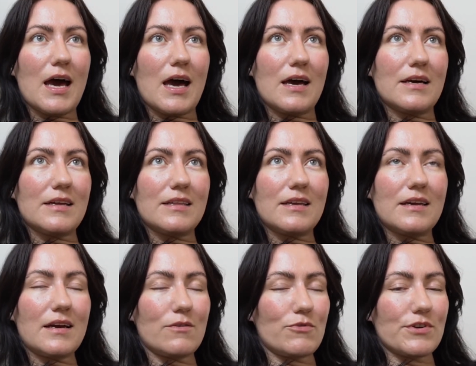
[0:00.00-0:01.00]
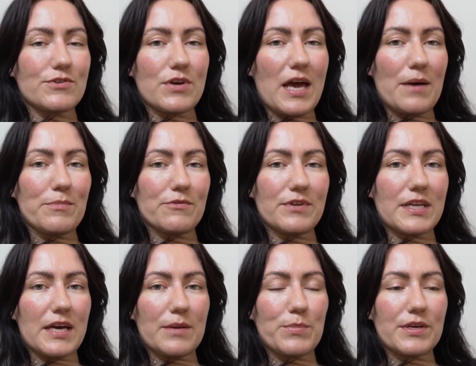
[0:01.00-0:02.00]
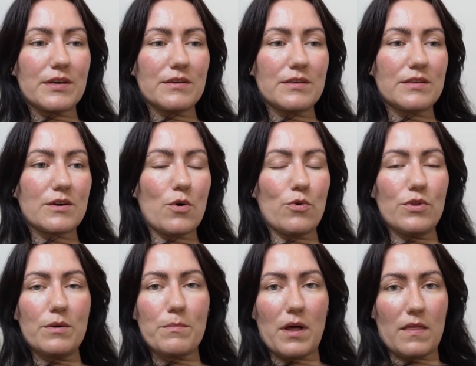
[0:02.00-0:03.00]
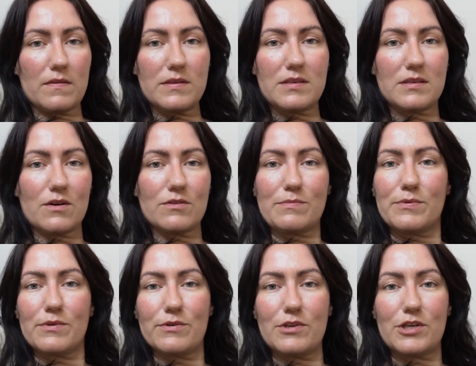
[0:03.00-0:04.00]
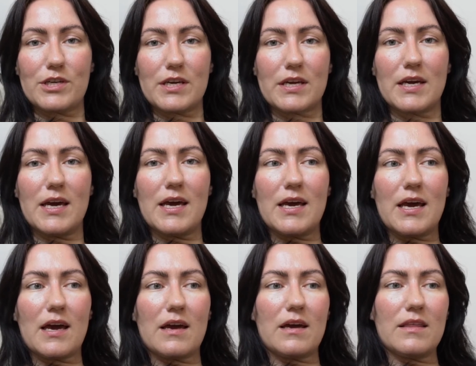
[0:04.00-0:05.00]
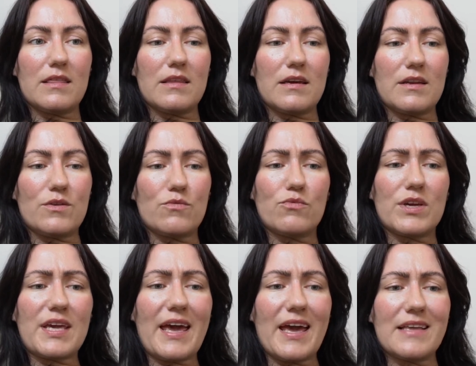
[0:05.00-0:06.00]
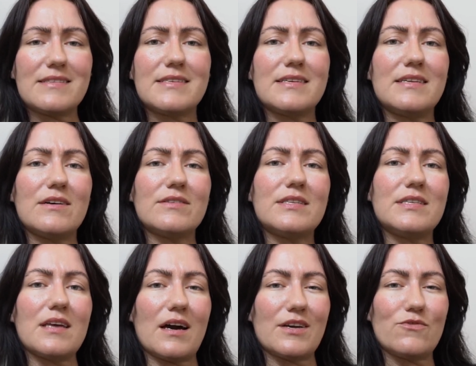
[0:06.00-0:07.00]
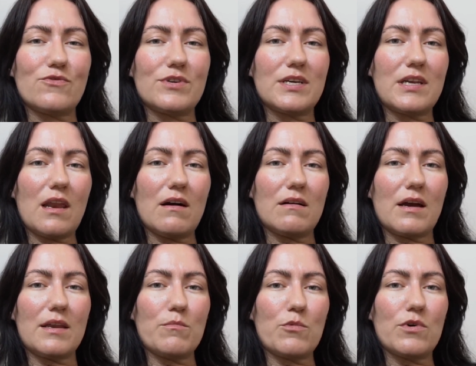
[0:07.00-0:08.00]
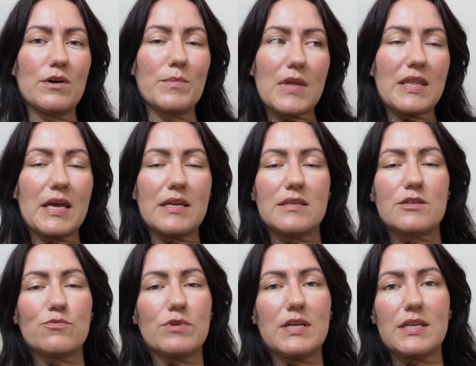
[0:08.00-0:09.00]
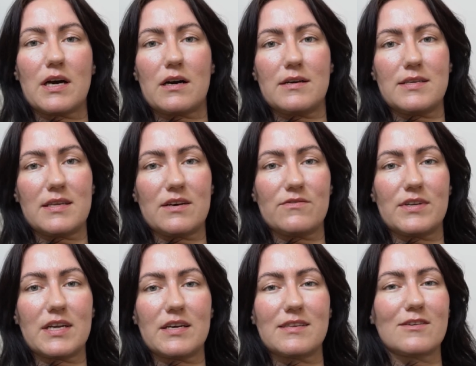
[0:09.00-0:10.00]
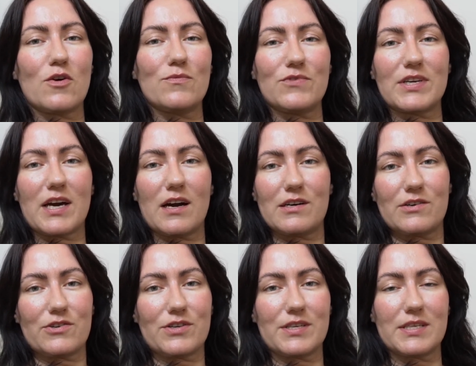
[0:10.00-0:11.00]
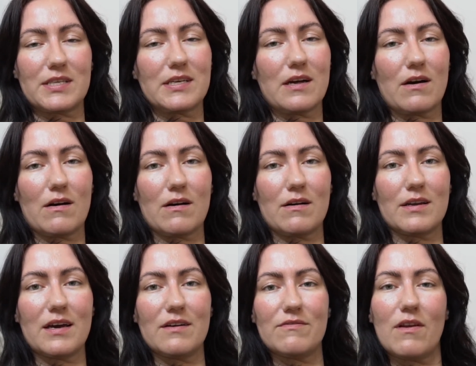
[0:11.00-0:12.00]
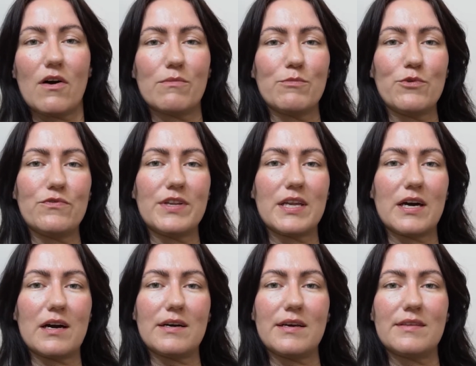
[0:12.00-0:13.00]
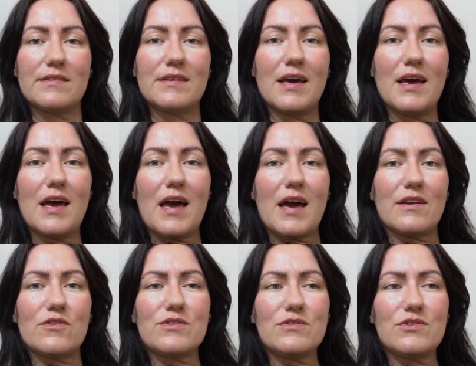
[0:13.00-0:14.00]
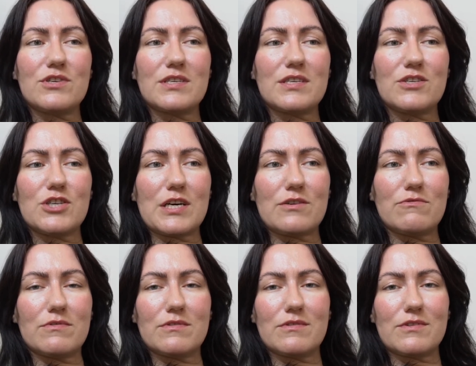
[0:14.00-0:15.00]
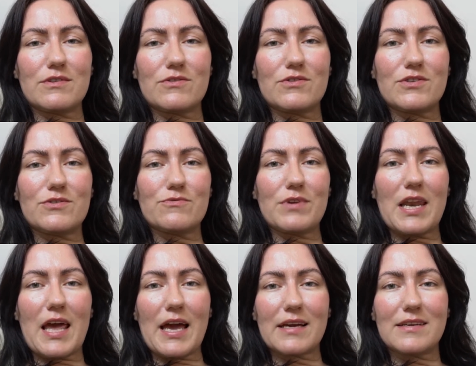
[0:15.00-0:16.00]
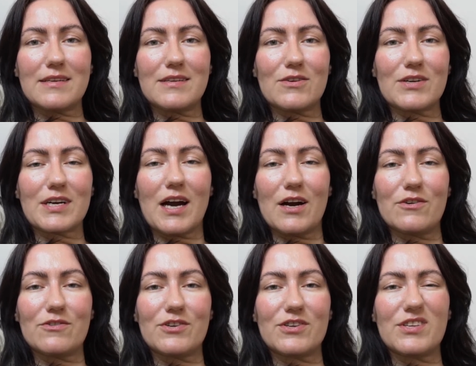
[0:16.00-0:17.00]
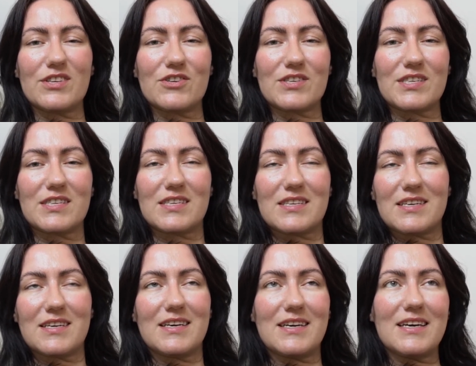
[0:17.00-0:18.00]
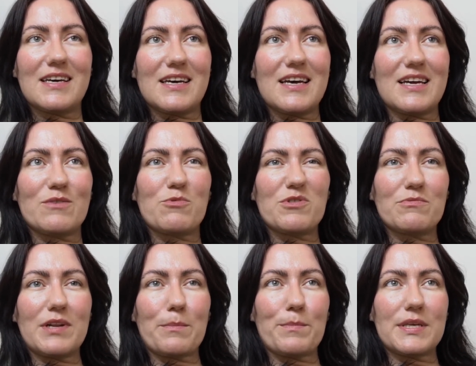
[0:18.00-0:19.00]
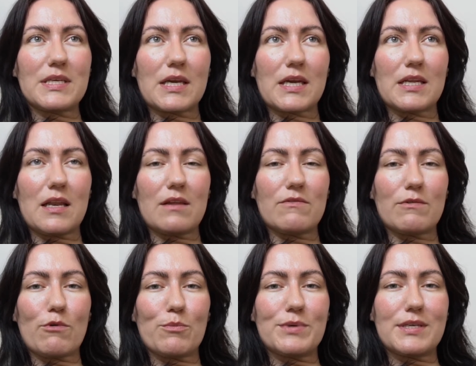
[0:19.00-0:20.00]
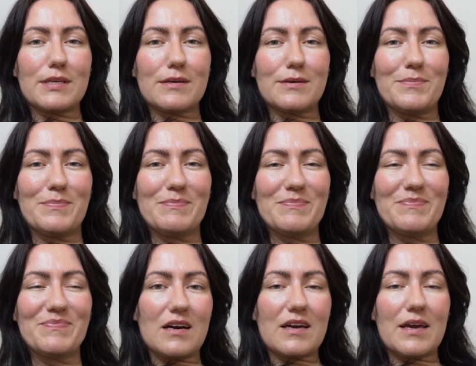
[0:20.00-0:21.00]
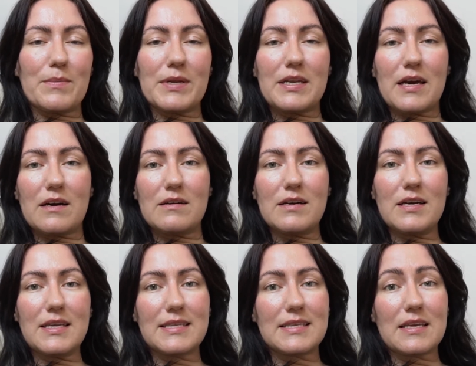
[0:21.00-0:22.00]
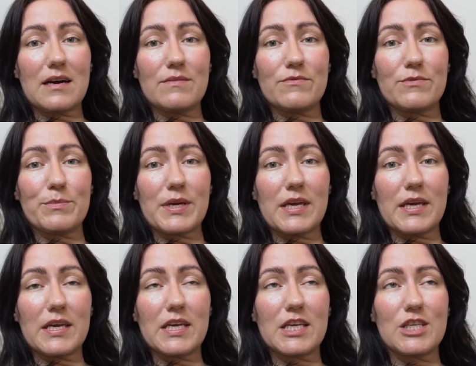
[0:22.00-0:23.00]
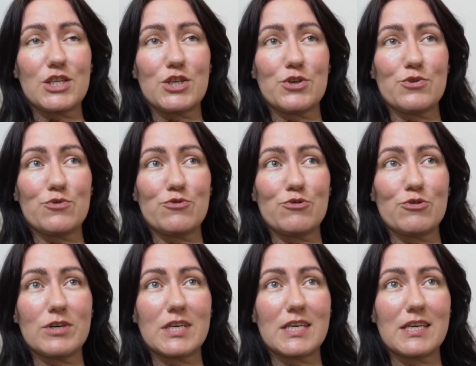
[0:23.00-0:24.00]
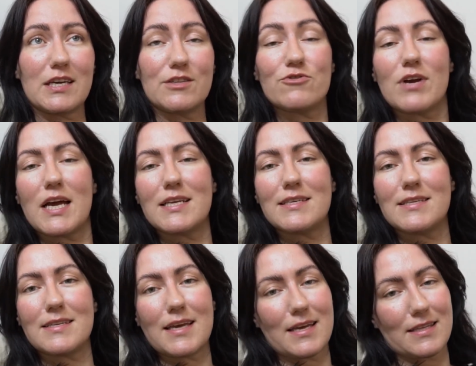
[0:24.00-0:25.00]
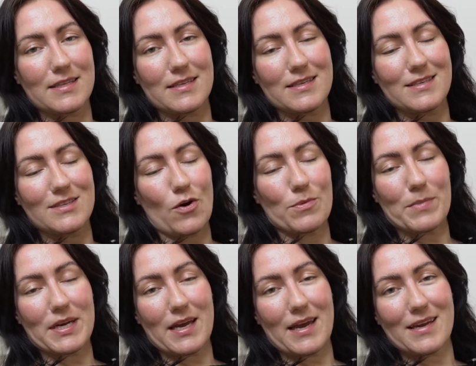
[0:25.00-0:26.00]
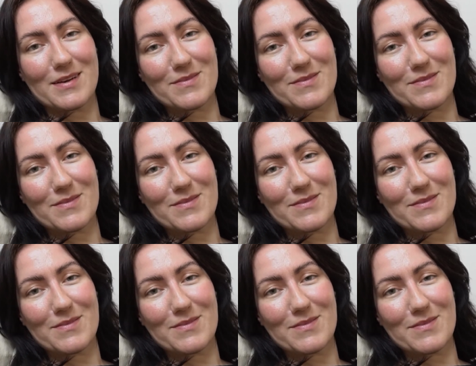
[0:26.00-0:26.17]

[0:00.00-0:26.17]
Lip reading: And yeah, we're so happy with that because the colder months are approaching, and then we can't sit outside for that long anymore. And then it's really nice to have a nice comfy couch to sit on, have long movie nights, and also just in general, just relax on the couch. It was really missing in the living room still. Okay, but now it's time for me to get dressed and start my day.